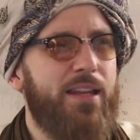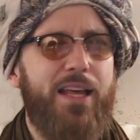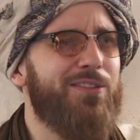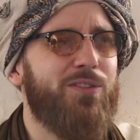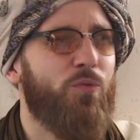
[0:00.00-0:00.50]

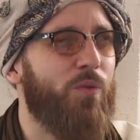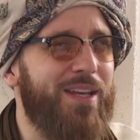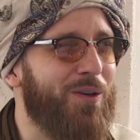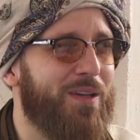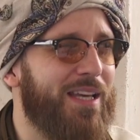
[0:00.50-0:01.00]
They're just
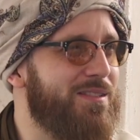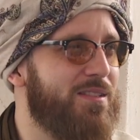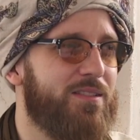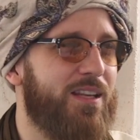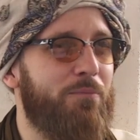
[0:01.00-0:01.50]
real. Kids
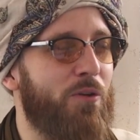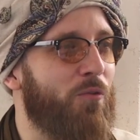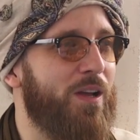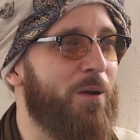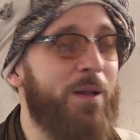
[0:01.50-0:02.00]
just keep it
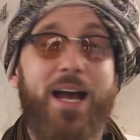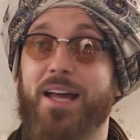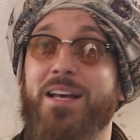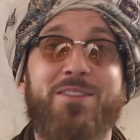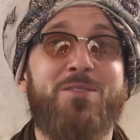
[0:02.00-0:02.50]
real,
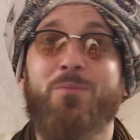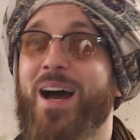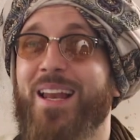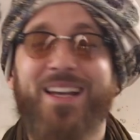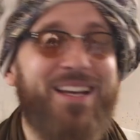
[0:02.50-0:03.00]
and they're
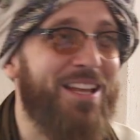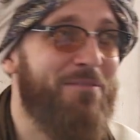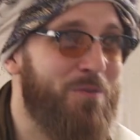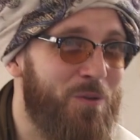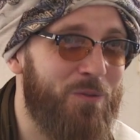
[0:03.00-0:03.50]
smiling and
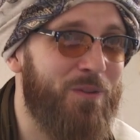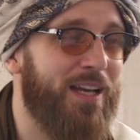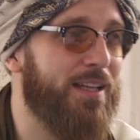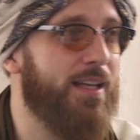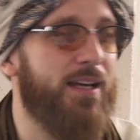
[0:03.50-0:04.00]
they're
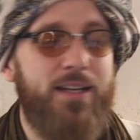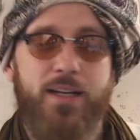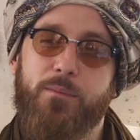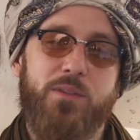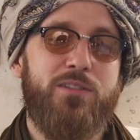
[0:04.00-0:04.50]
moving, and
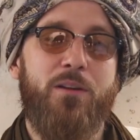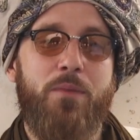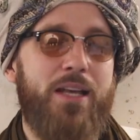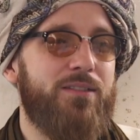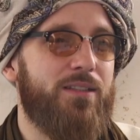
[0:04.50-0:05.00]
this is
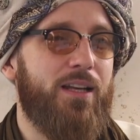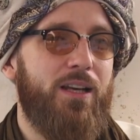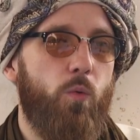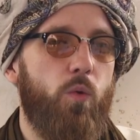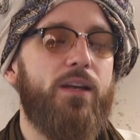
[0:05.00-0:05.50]
amazing.
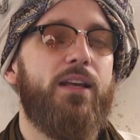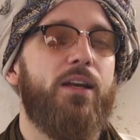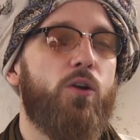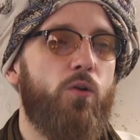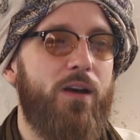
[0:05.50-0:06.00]
What an
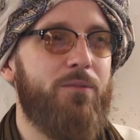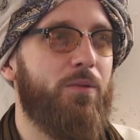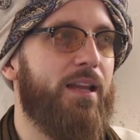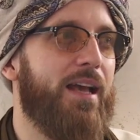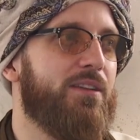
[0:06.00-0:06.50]

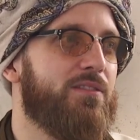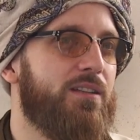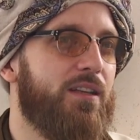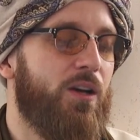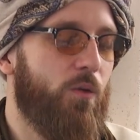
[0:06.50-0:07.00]
incredible
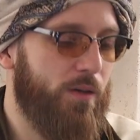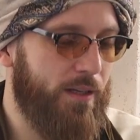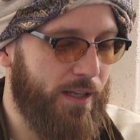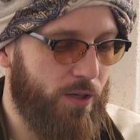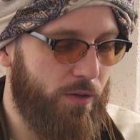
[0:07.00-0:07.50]
legacy, what
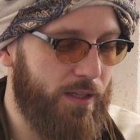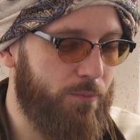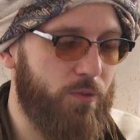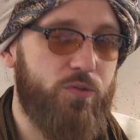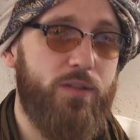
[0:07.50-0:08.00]
an
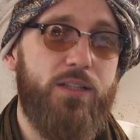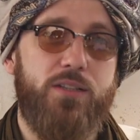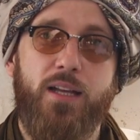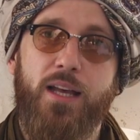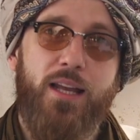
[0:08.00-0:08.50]
incredible
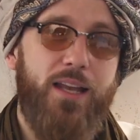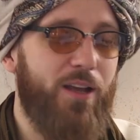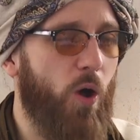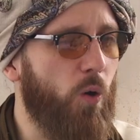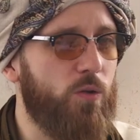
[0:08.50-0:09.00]
tradition.
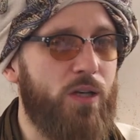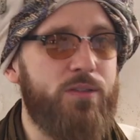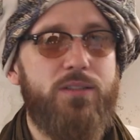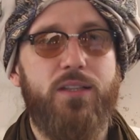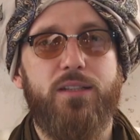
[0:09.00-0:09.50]
Like, hold
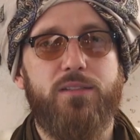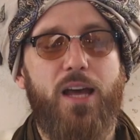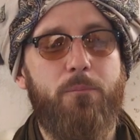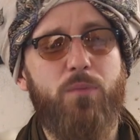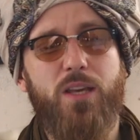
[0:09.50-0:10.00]
on to this
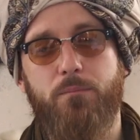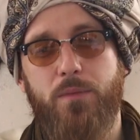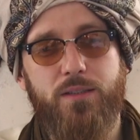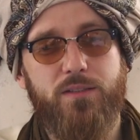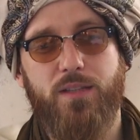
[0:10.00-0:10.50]
and be a
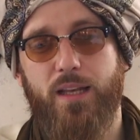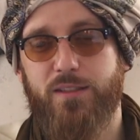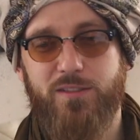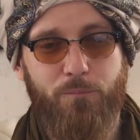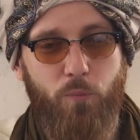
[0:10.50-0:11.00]
means
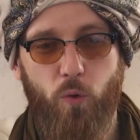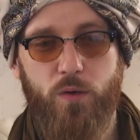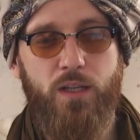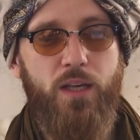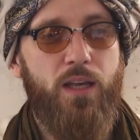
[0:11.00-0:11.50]
to
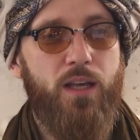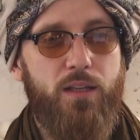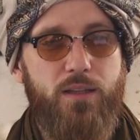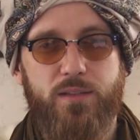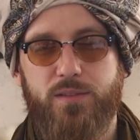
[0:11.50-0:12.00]
support
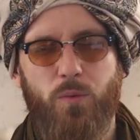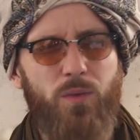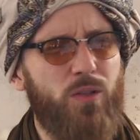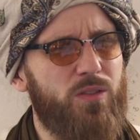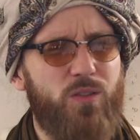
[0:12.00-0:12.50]
this. And
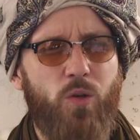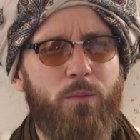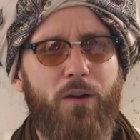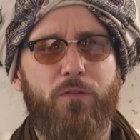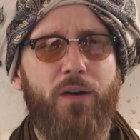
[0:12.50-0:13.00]
we're not just
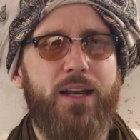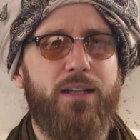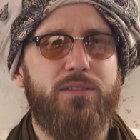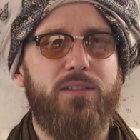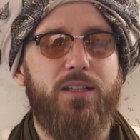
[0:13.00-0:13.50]
talking about
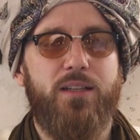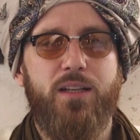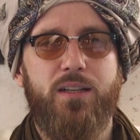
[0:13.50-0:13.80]
finance here.